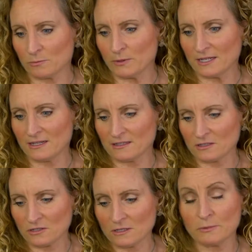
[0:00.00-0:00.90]
but
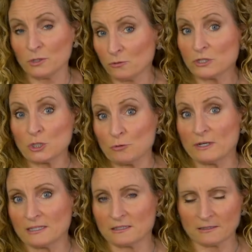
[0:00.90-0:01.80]
it's going to be your
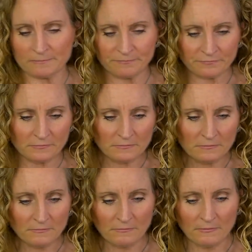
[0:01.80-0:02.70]
choice.
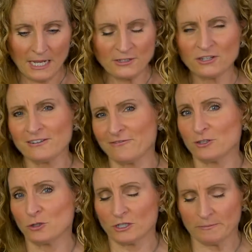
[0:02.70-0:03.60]
And you're going to
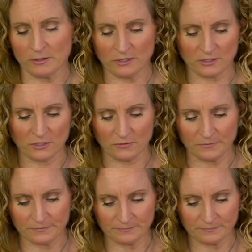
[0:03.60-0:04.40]
feel good about it too.